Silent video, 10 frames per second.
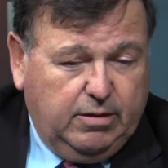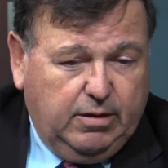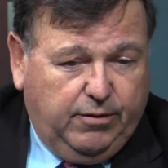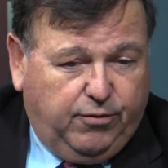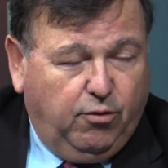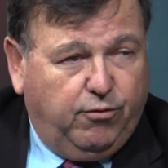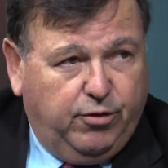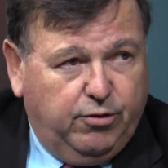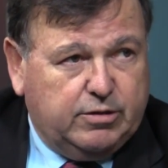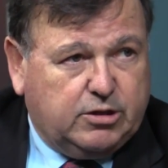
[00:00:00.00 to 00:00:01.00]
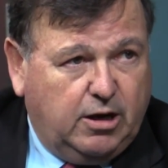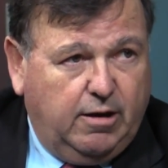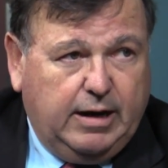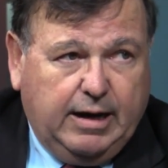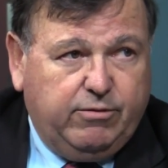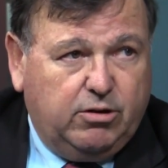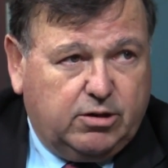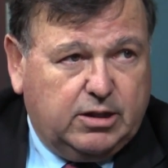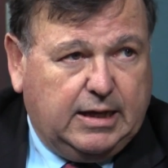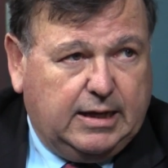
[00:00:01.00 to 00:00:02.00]
if your viewers go and have a look
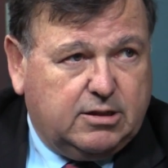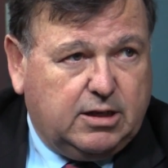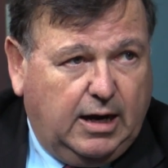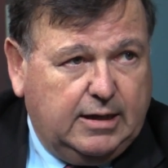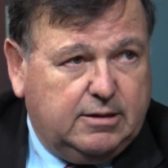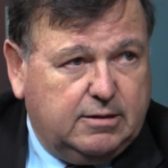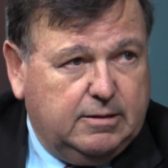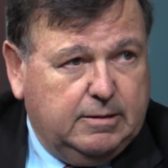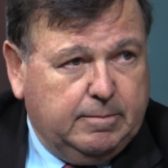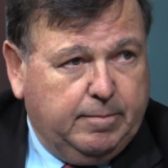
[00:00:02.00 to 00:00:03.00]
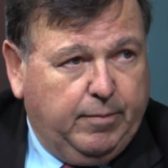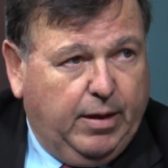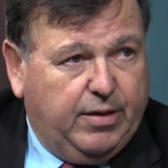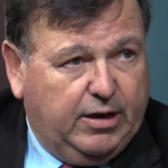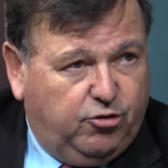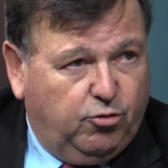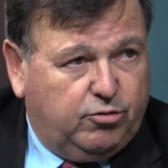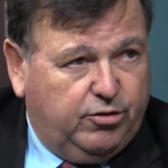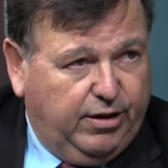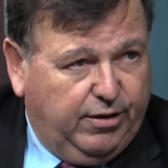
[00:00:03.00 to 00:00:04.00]
at that site and they talk
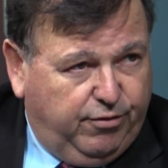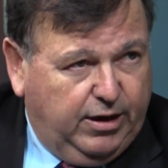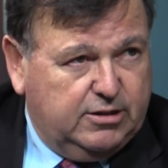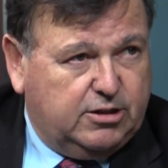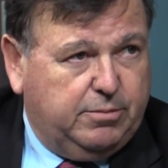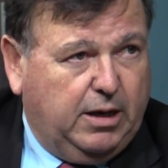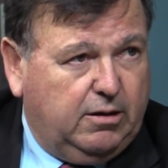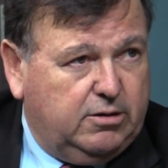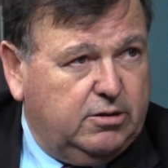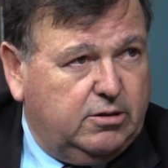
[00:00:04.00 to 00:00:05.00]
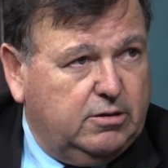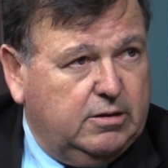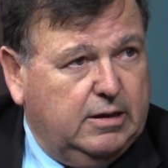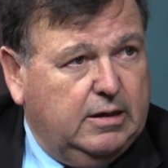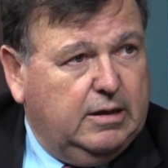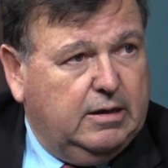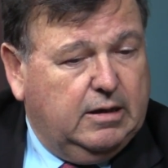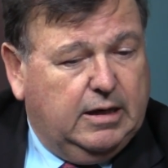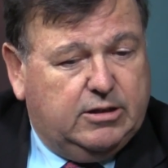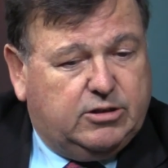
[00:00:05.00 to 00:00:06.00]
to their friends about it,
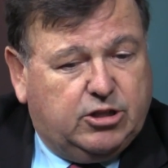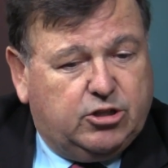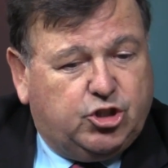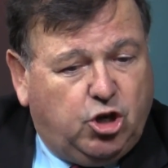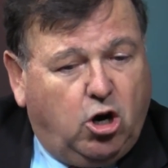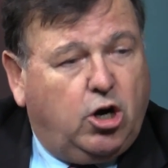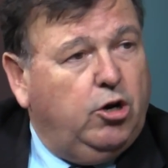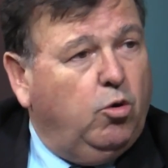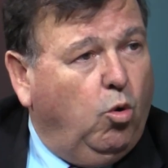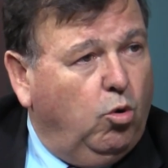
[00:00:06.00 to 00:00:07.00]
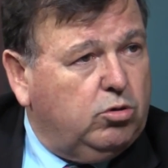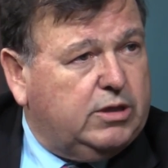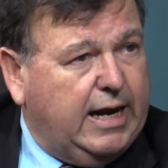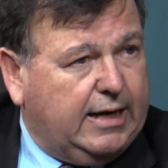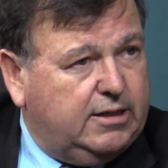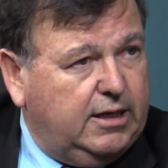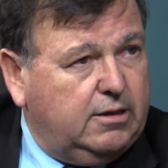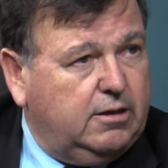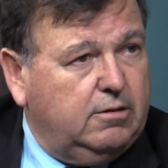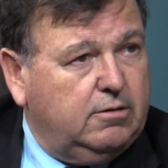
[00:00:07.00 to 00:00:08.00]
it's a shock and awe tactic
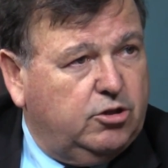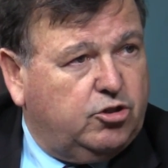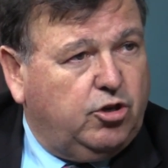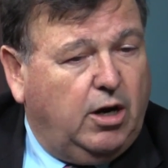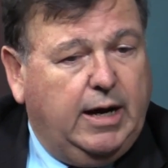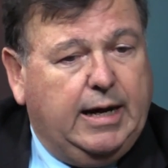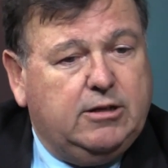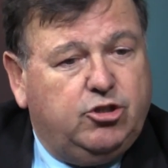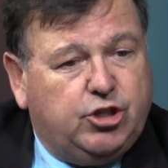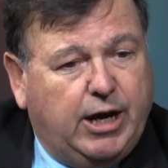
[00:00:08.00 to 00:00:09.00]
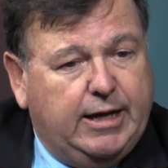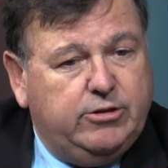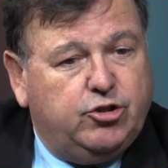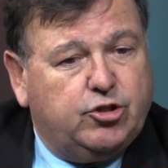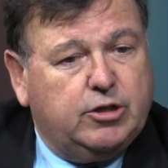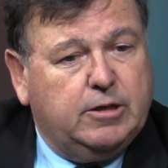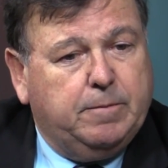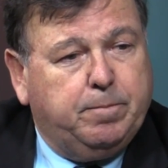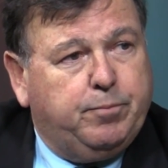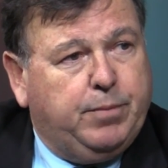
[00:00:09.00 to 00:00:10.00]
to try and change
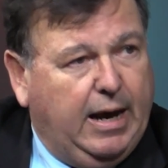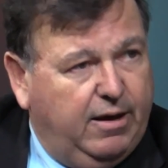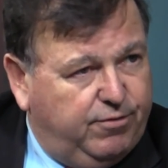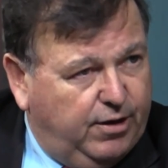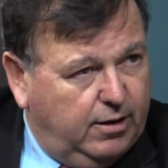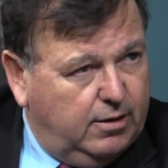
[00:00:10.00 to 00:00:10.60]
behavior.